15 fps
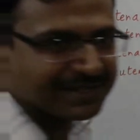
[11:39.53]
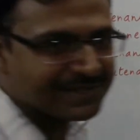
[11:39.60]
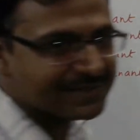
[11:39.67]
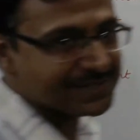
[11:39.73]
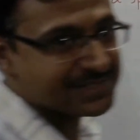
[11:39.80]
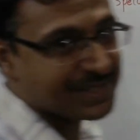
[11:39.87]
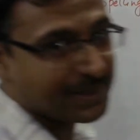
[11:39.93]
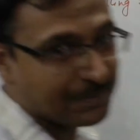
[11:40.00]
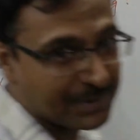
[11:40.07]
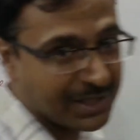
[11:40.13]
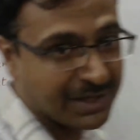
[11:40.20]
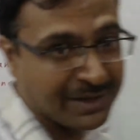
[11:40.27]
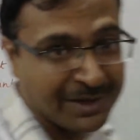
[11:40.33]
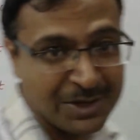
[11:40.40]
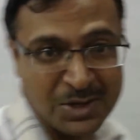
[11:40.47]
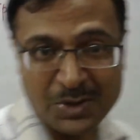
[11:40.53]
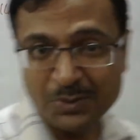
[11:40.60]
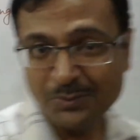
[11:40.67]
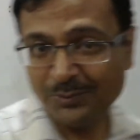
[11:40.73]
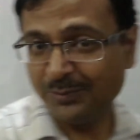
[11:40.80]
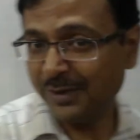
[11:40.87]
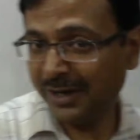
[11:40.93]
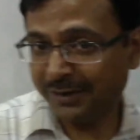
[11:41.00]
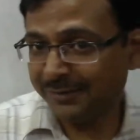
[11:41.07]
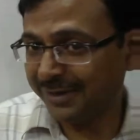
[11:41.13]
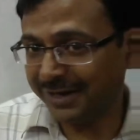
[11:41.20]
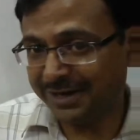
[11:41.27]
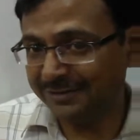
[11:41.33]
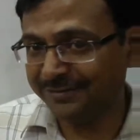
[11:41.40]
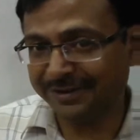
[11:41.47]
This is something very,
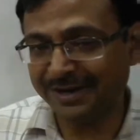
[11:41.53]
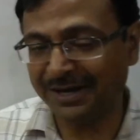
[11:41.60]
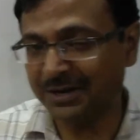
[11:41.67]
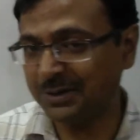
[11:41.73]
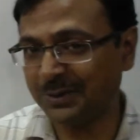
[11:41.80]
very difficult,